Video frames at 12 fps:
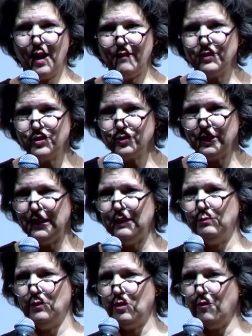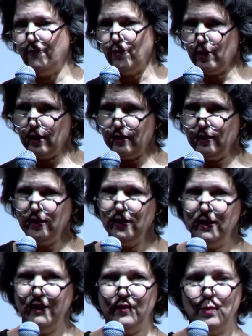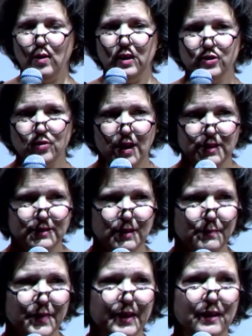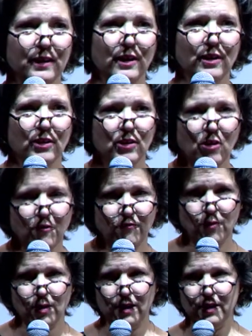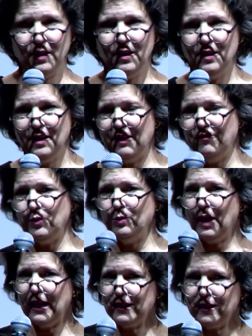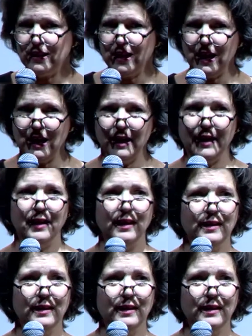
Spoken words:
have a dream, go for it. If you want to try something, go for it. If you like a guy,